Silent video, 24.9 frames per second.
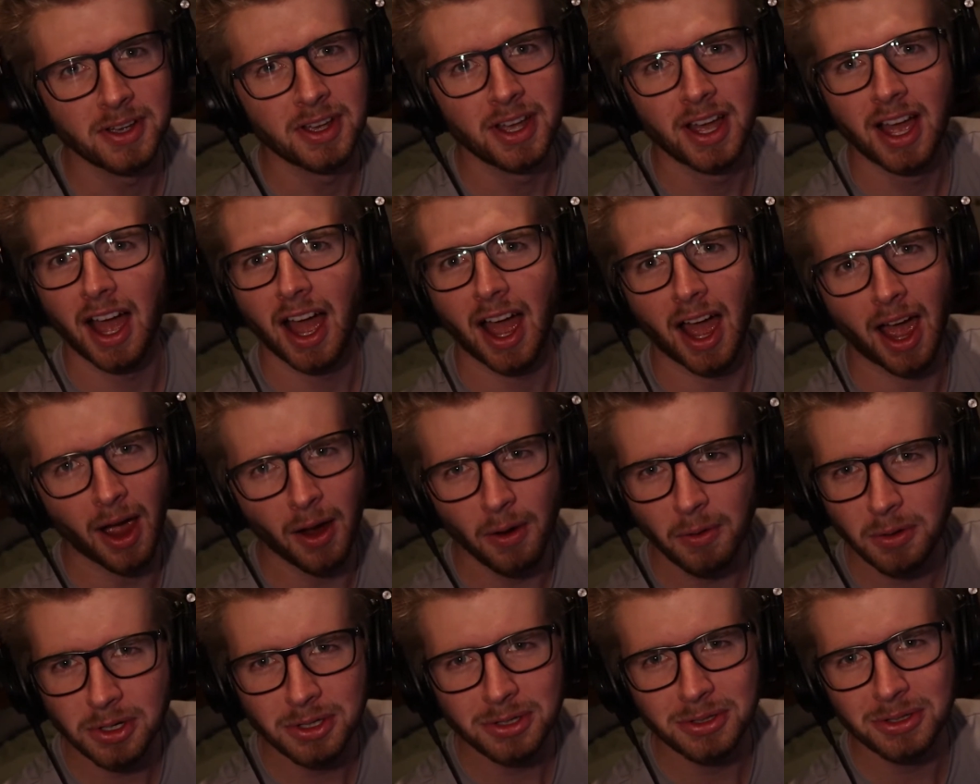how
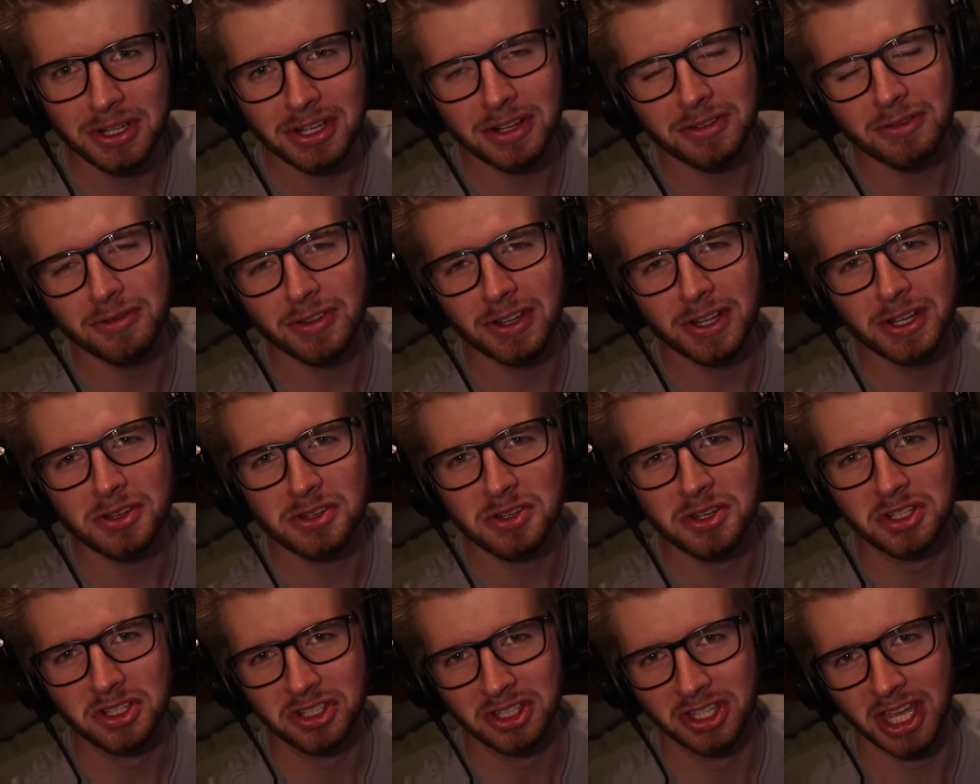are you gonna finish
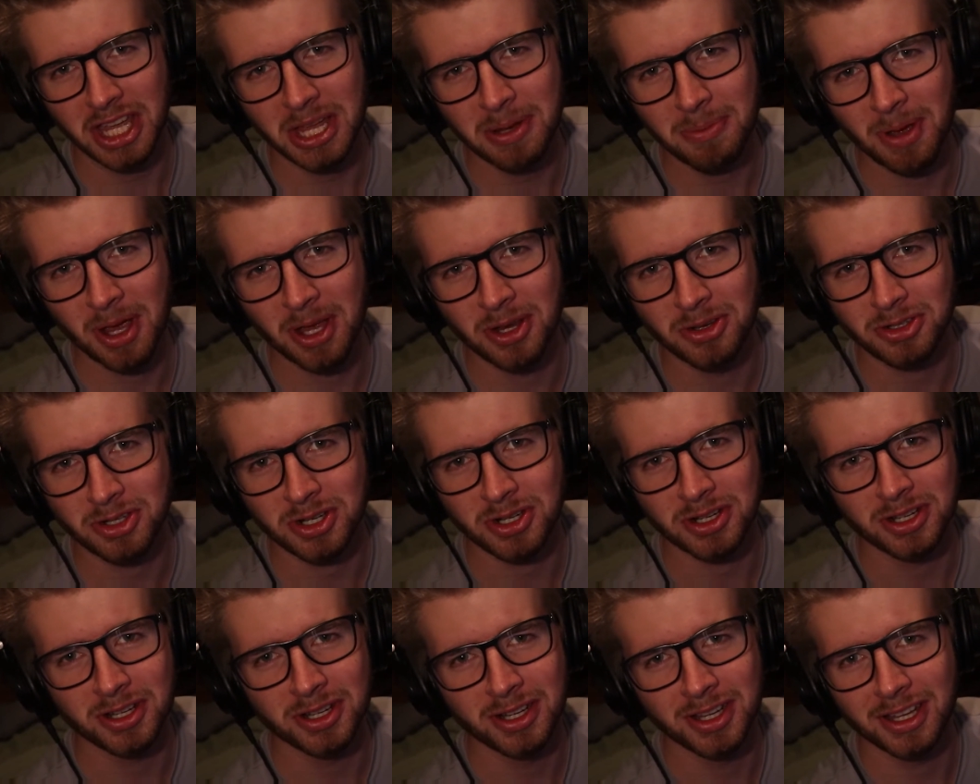a game
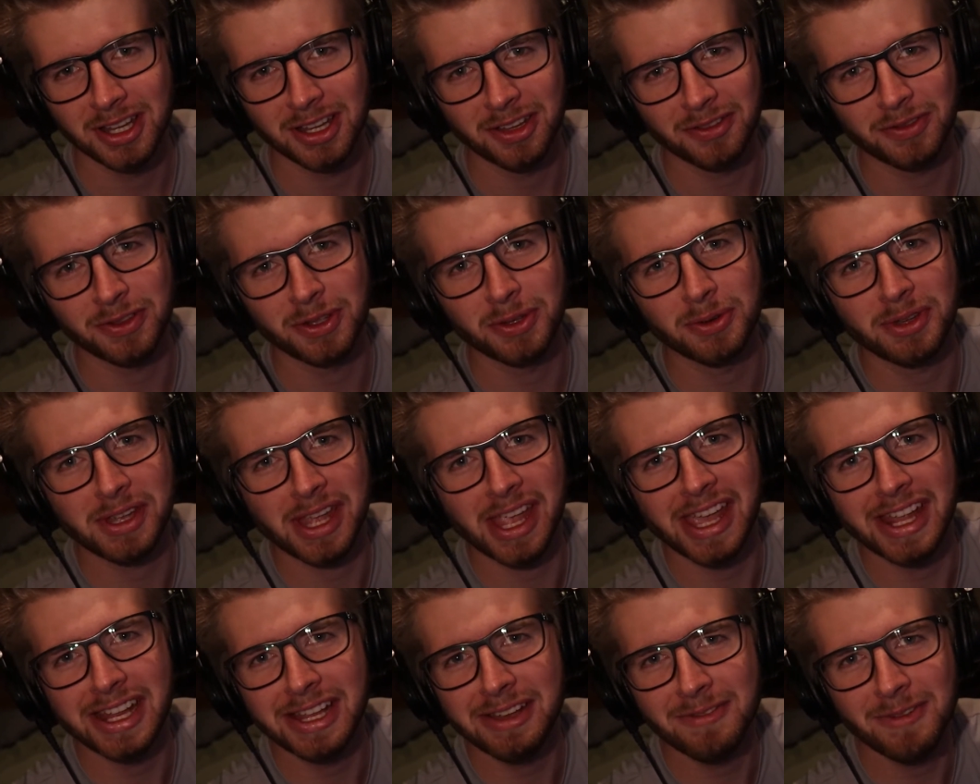engine if you
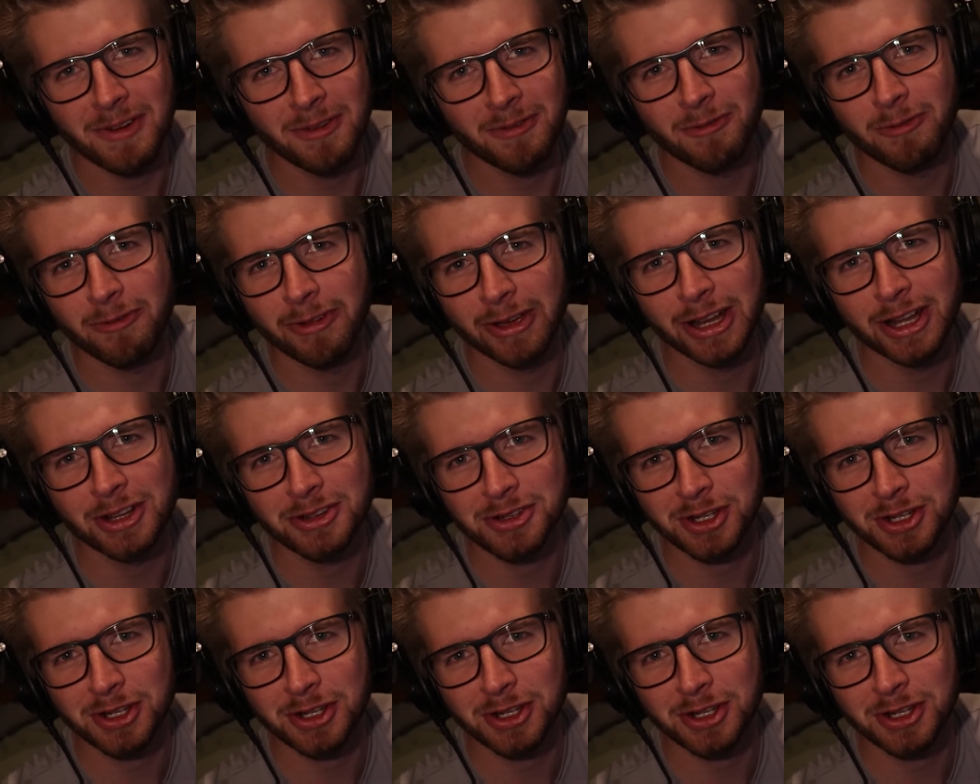can't even finish a